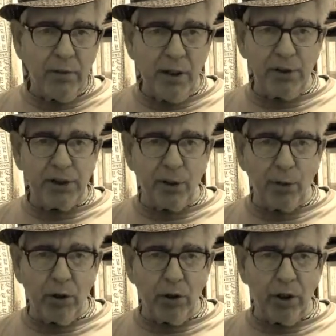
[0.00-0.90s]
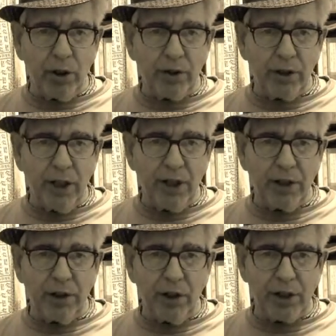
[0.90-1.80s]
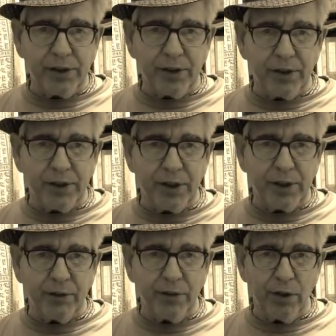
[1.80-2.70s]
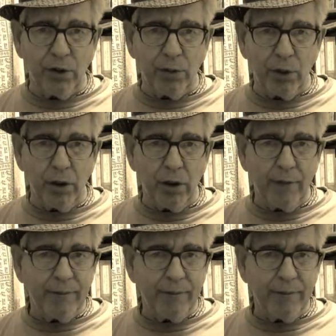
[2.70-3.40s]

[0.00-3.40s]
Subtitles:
Maybe somewhere along the line they lost their sense of humor.